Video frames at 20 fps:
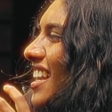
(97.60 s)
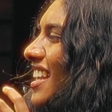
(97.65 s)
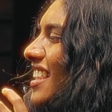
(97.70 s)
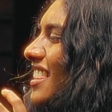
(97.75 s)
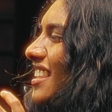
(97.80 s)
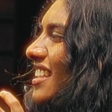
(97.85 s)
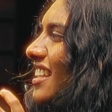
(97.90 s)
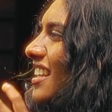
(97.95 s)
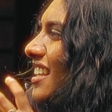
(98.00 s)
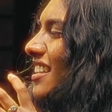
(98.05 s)
And
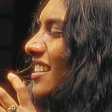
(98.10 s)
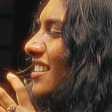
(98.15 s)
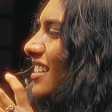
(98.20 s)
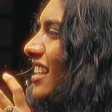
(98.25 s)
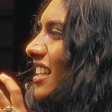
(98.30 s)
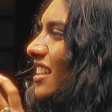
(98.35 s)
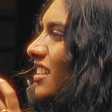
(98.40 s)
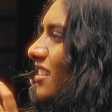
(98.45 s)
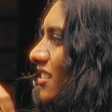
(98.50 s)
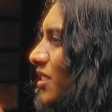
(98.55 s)
then,
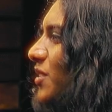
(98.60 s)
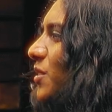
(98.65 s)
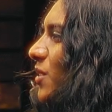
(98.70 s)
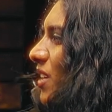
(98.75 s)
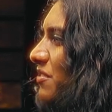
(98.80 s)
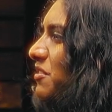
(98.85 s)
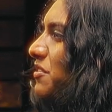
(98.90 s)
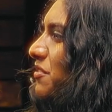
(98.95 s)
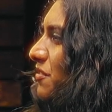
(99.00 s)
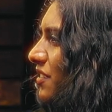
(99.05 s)
like, do you
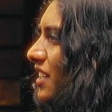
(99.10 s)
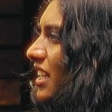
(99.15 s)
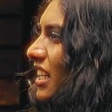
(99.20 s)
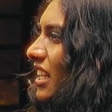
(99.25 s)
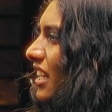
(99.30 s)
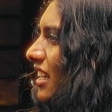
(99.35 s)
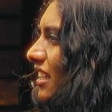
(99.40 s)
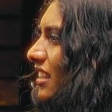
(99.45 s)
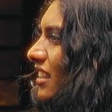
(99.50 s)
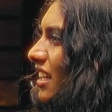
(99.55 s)
ever feel
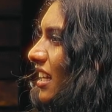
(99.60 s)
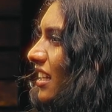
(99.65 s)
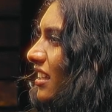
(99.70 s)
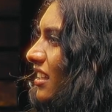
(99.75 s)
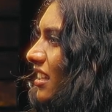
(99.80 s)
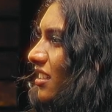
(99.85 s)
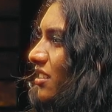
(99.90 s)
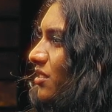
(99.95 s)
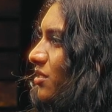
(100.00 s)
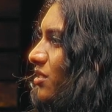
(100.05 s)
like that?
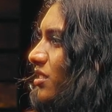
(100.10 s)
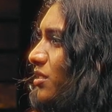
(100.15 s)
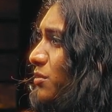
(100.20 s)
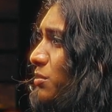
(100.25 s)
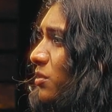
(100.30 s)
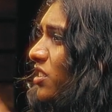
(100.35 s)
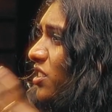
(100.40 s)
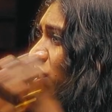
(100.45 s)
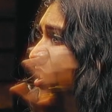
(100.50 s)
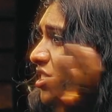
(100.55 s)
That you just
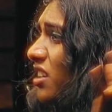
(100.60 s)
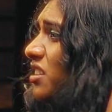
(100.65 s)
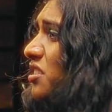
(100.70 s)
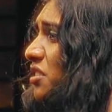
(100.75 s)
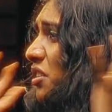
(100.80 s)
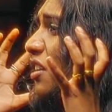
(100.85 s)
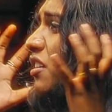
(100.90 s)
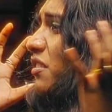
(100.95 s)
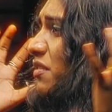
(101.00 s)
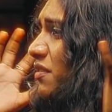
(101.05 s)
want to shut
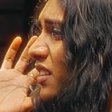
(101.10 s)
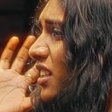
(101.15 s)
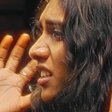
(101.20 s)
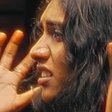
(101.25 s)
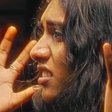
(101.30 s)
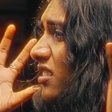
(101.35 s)
off, like,